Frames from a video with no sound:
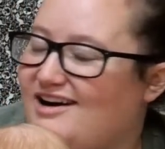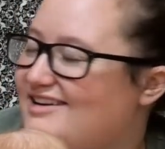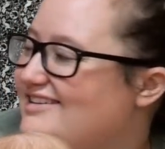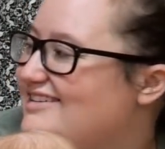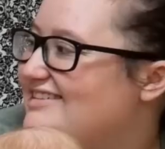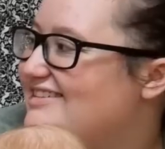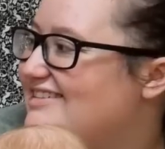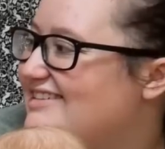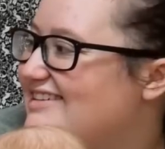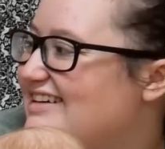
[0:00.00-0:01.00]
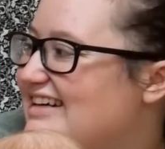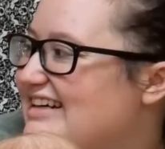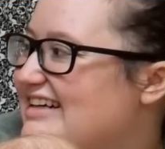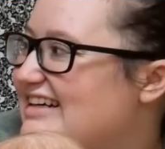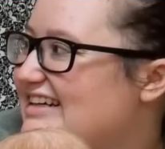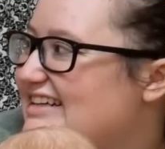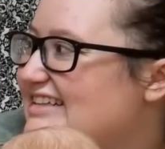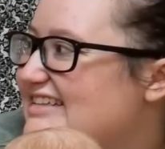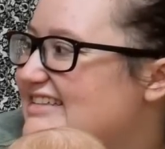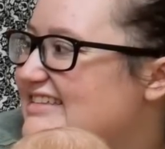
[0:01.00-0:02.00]

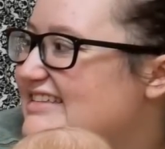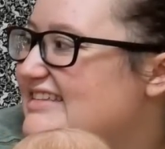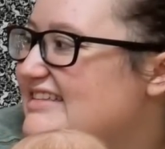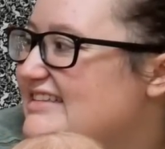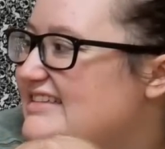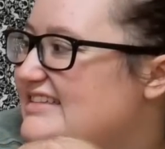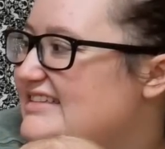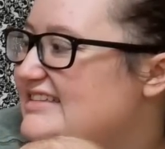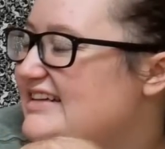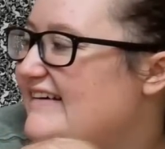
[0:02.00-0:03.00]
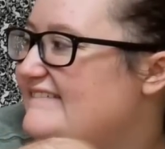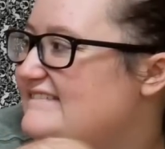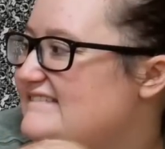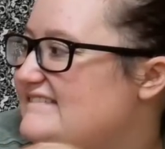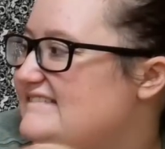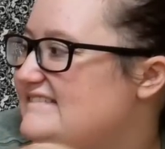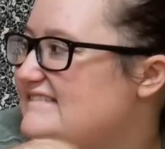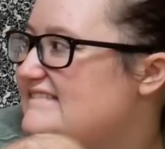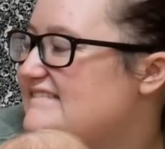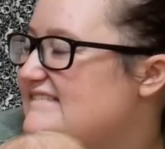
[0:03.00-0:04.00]

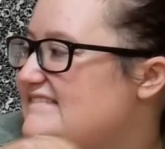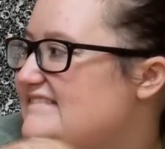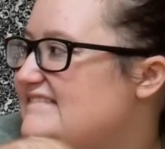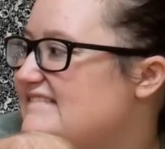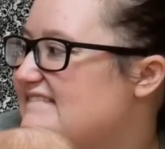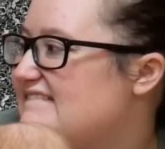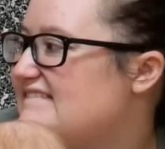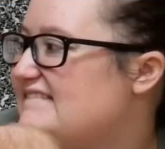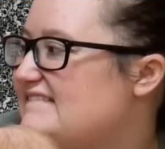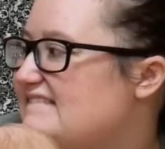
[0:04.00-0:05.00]
No words are spoken by the person on screen.